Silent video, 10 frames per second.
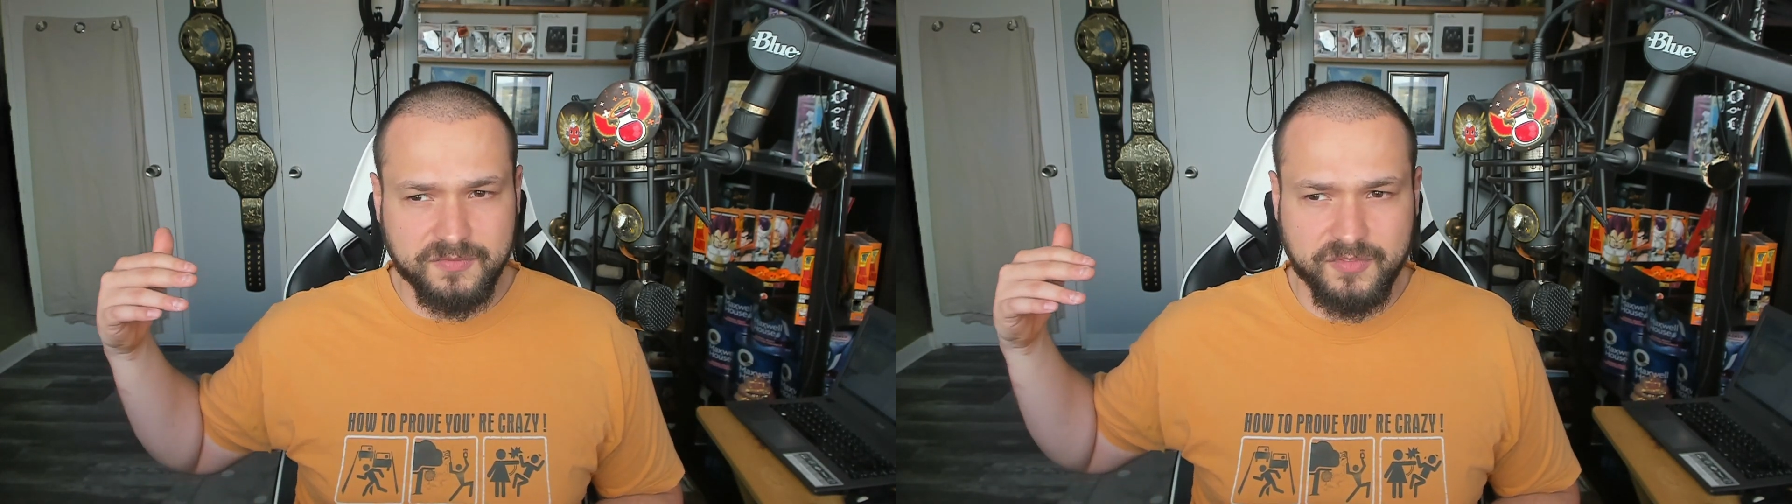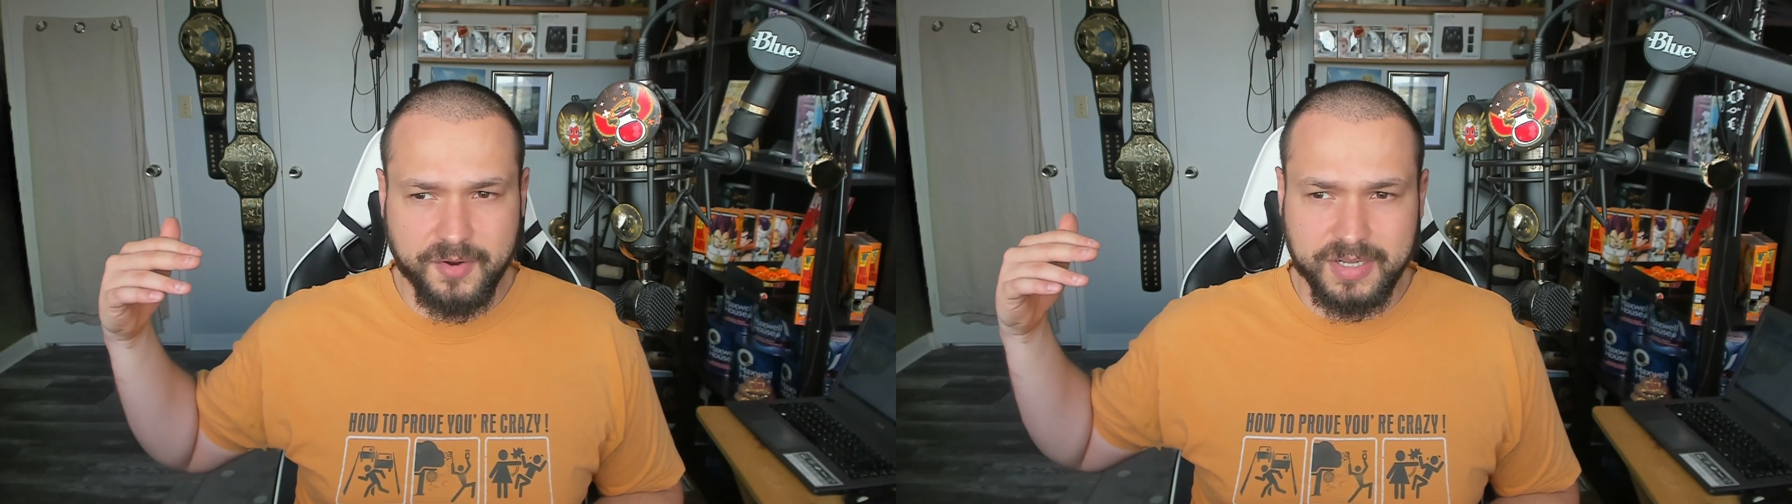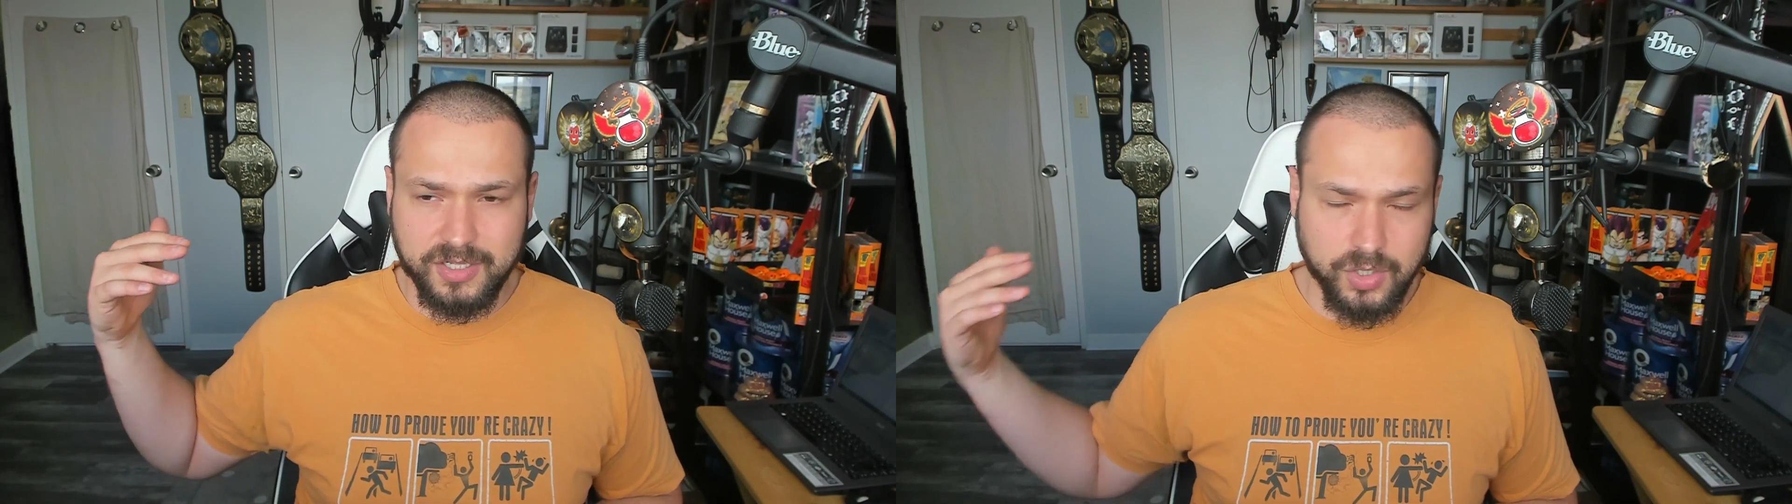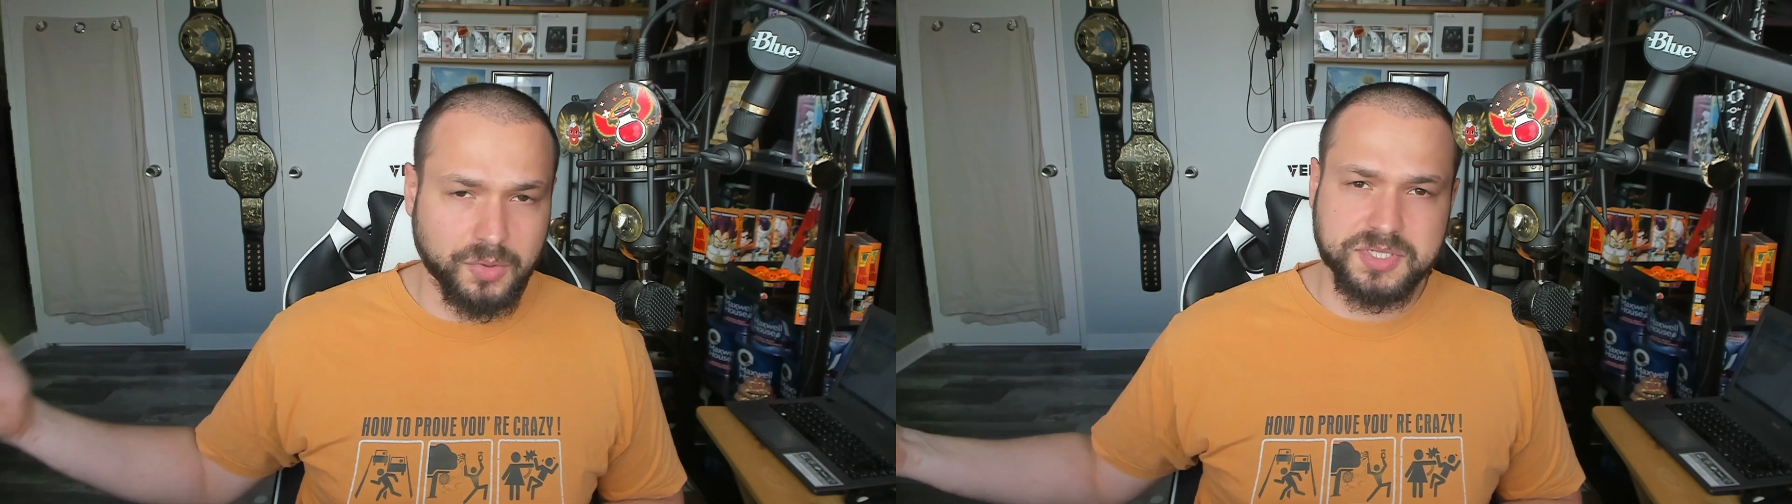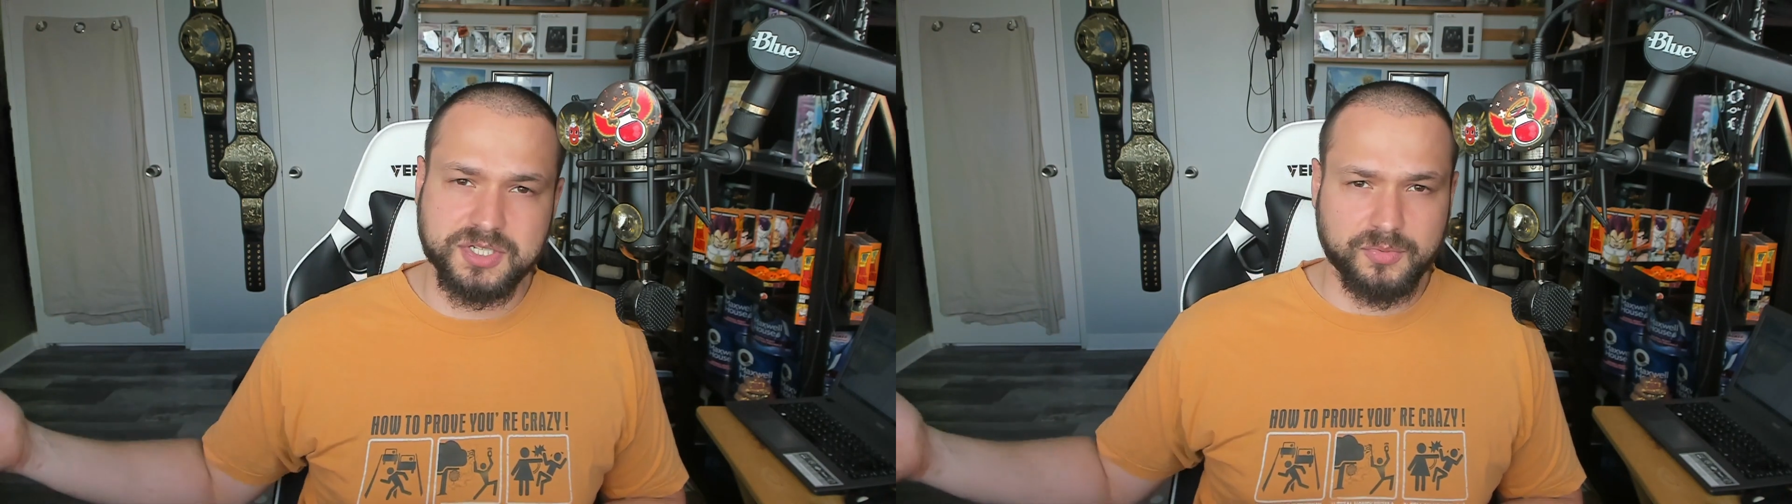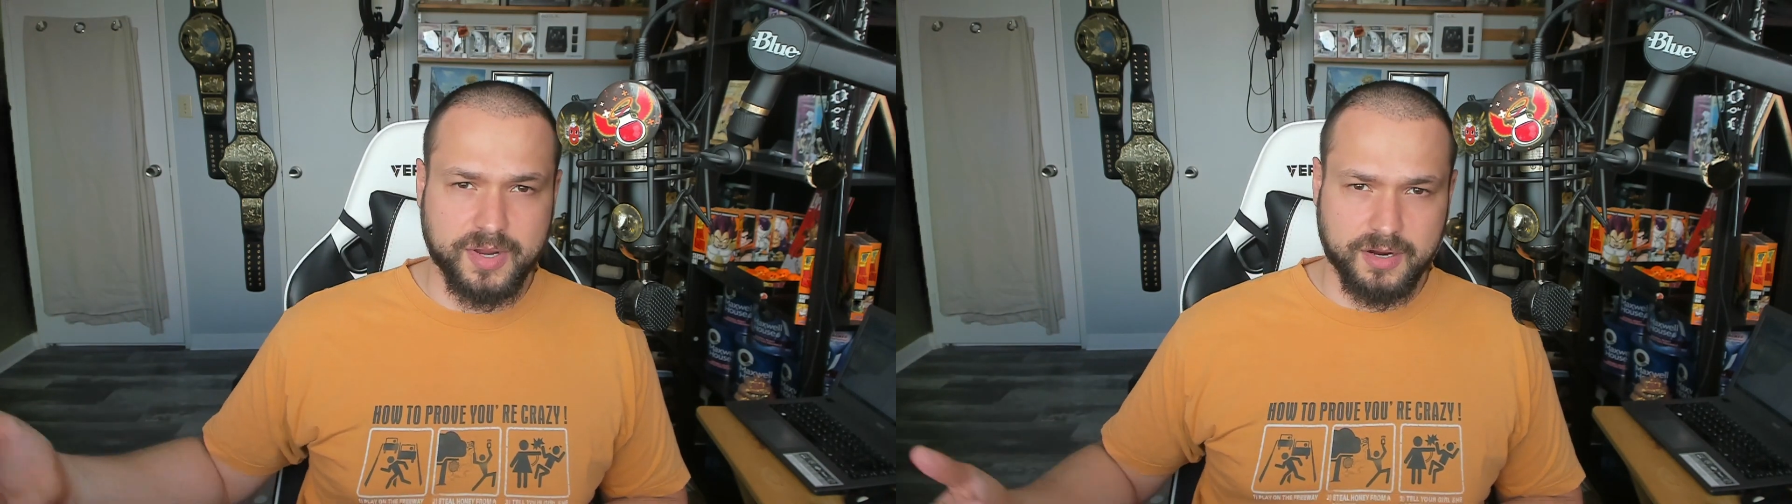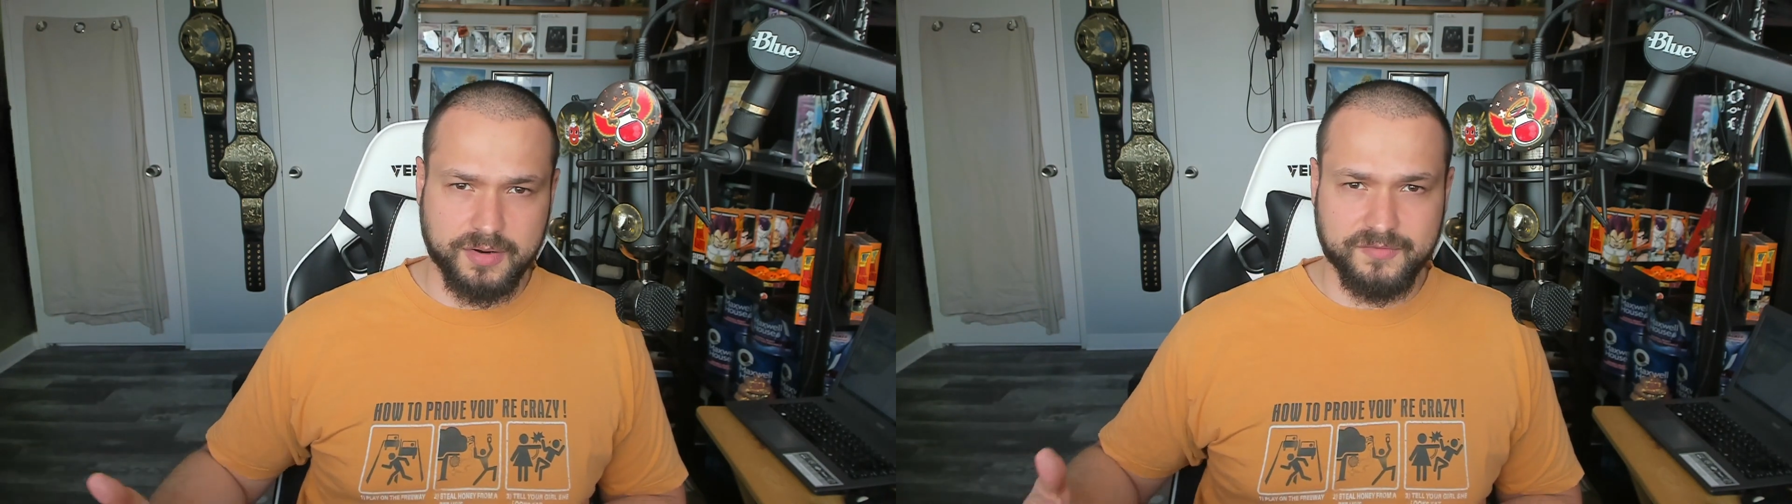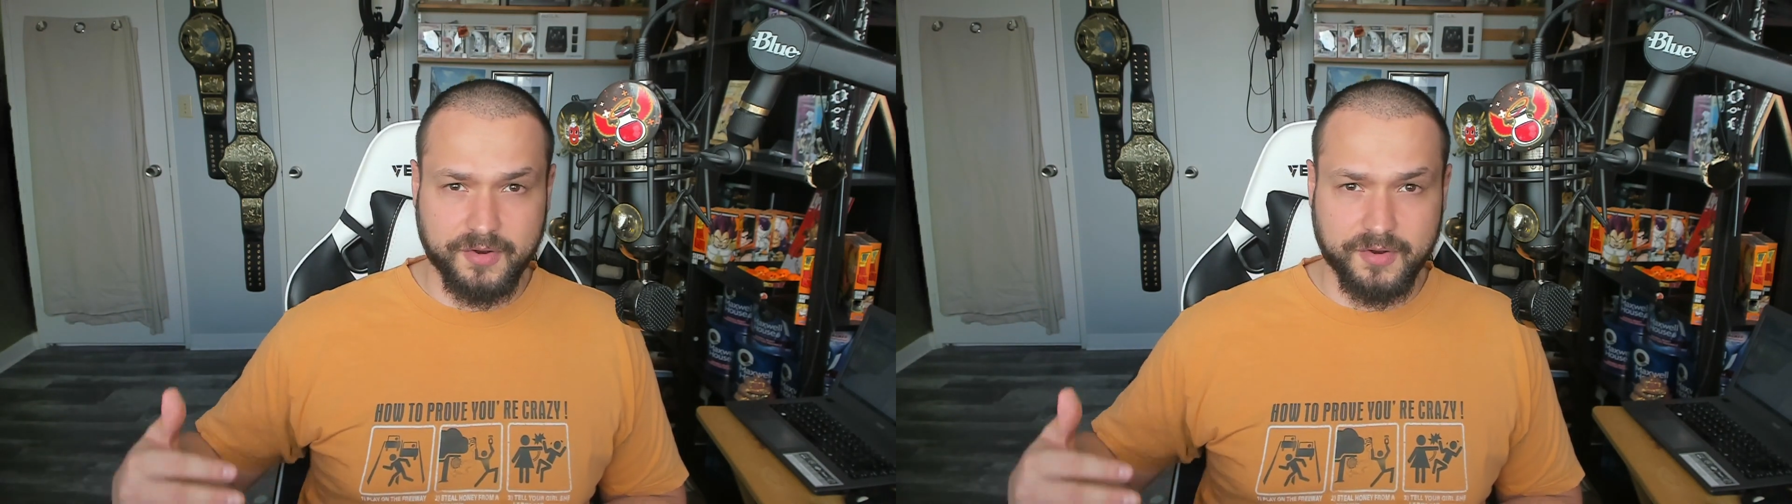very close to Rare and